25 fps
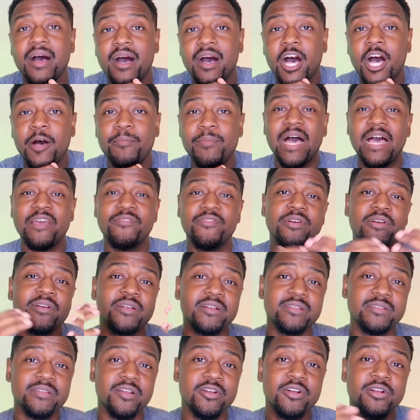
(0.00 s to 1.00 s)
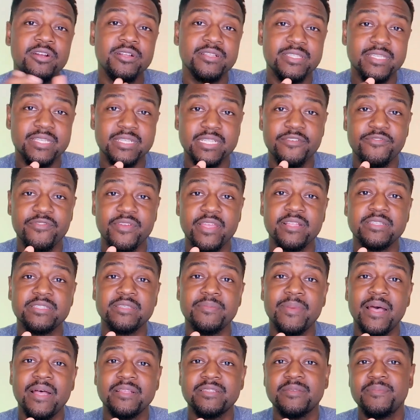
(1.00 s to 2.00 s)
I've earned
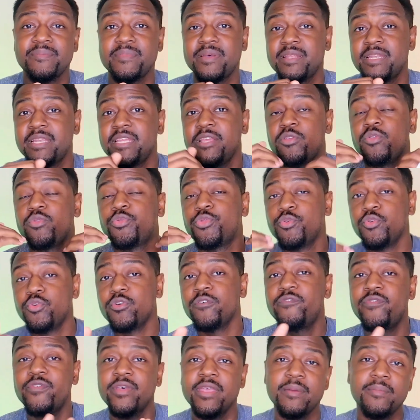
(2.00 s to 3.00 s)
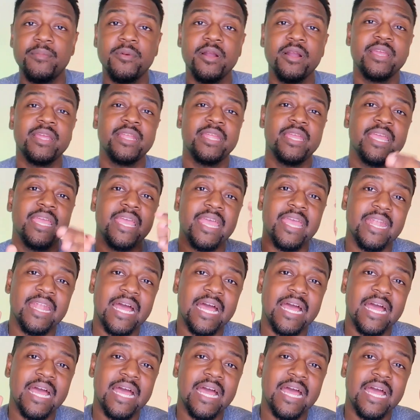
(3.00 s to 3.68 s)
significant amounts of money through affiliate marketing,